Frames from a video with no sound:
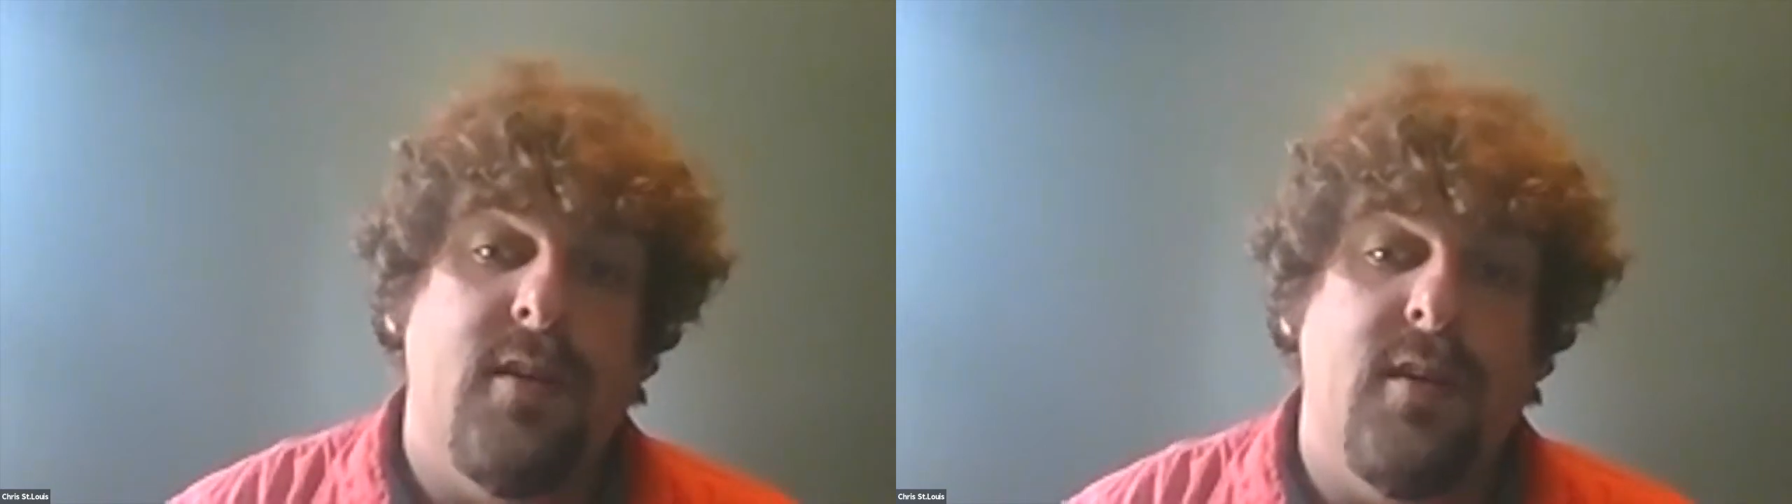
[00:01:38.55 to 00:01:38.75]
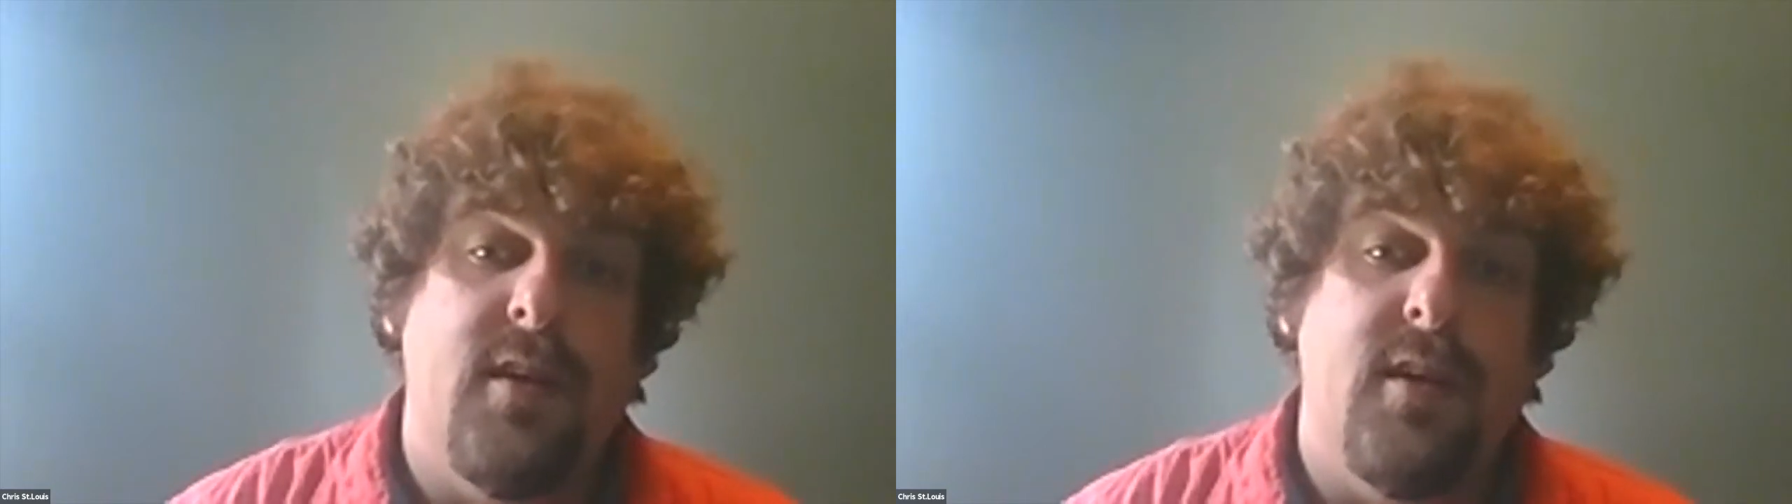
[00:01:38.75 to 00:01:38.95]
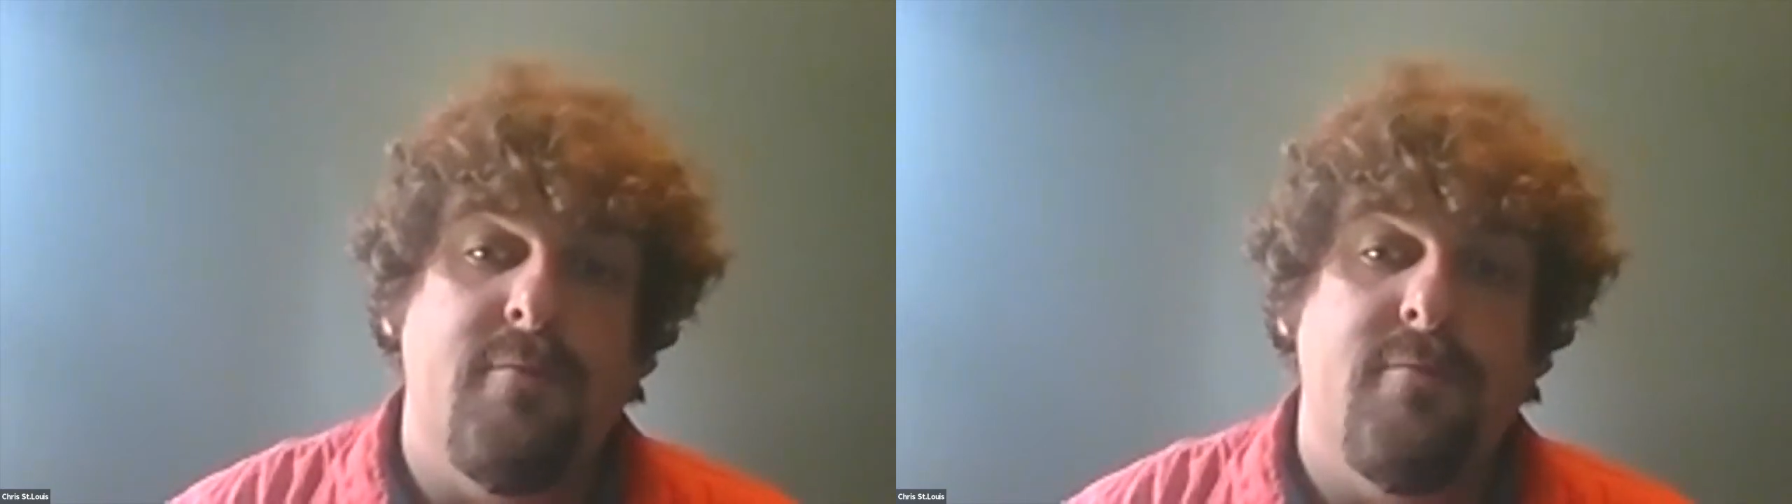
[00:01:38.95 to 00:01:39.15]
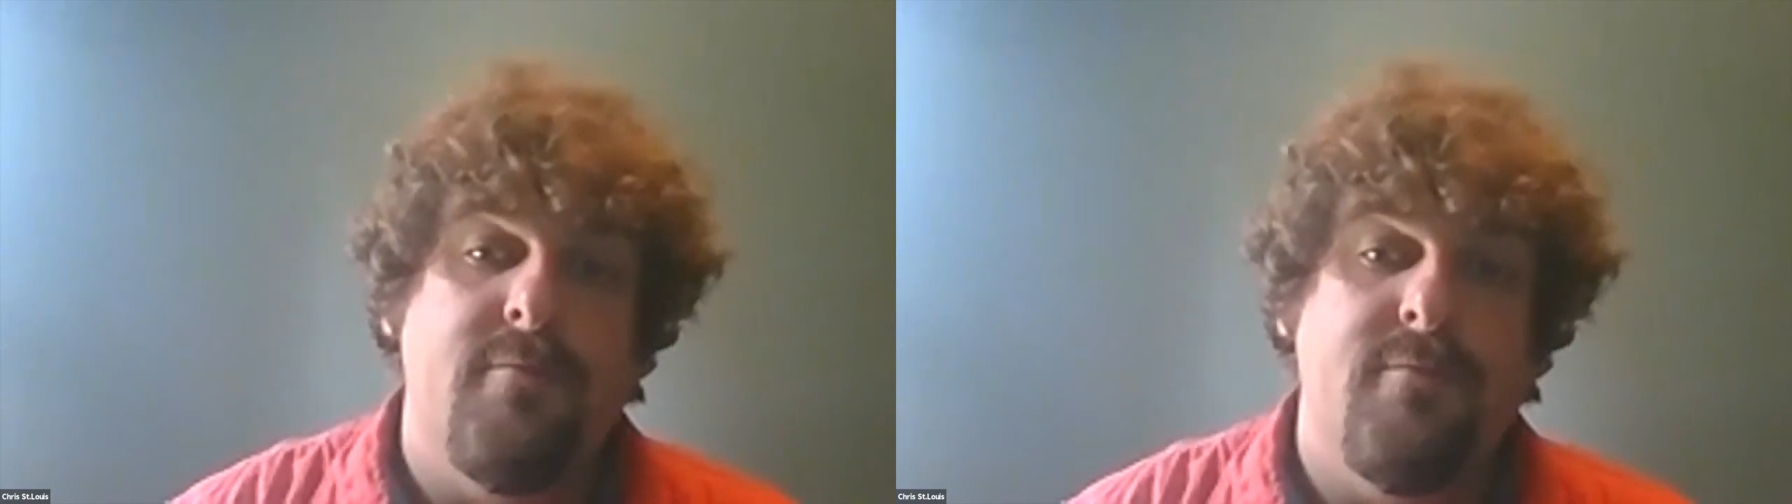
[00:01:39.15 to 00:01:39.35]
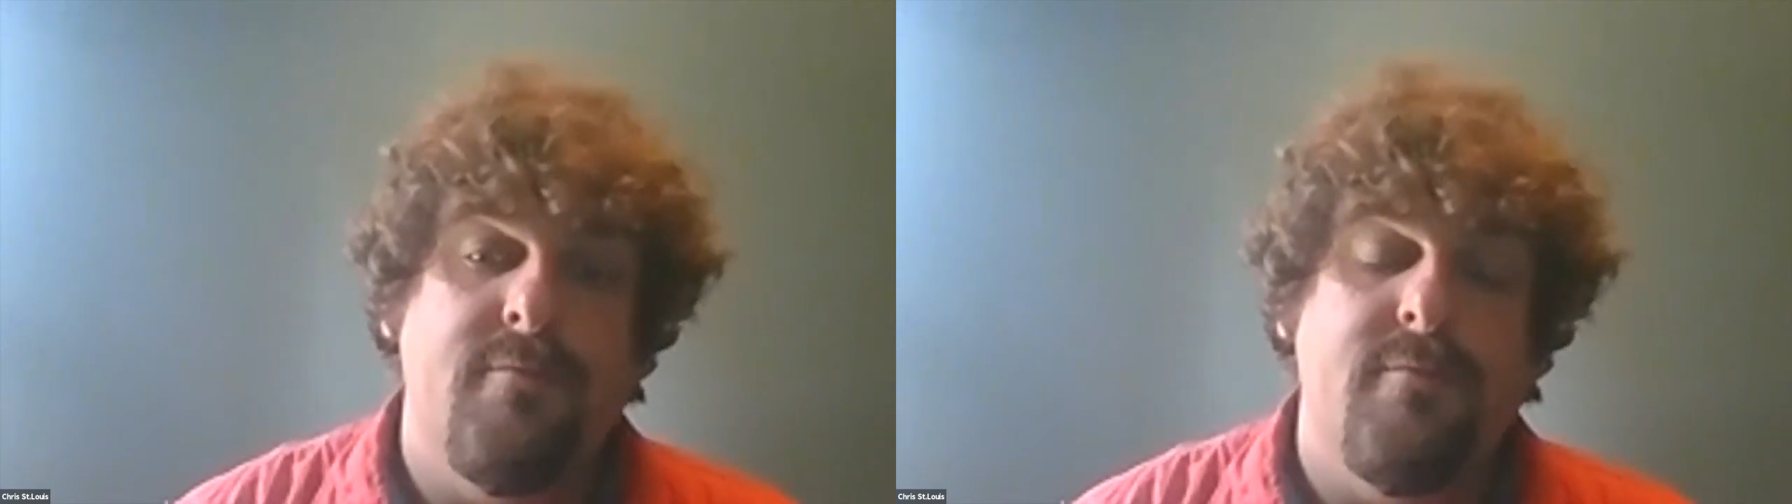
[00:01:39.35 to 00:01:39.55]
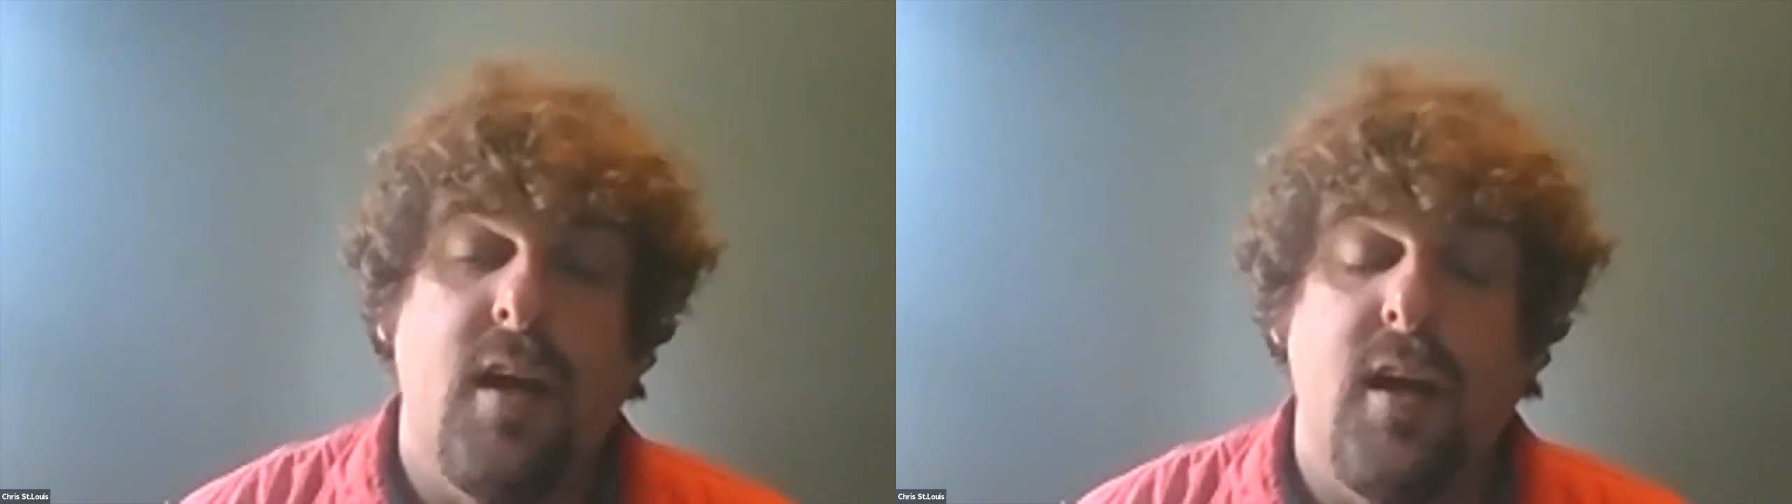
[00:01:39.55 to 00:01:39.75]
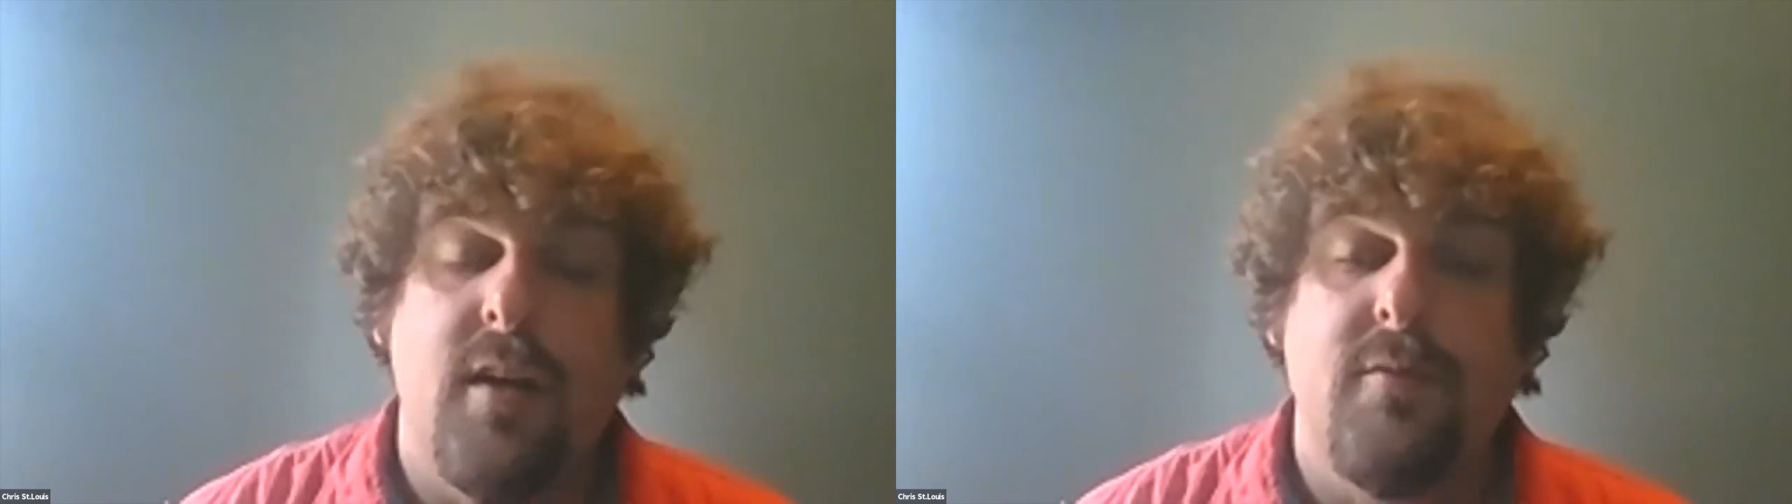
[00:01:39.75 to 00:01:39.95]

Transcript: spread throughout the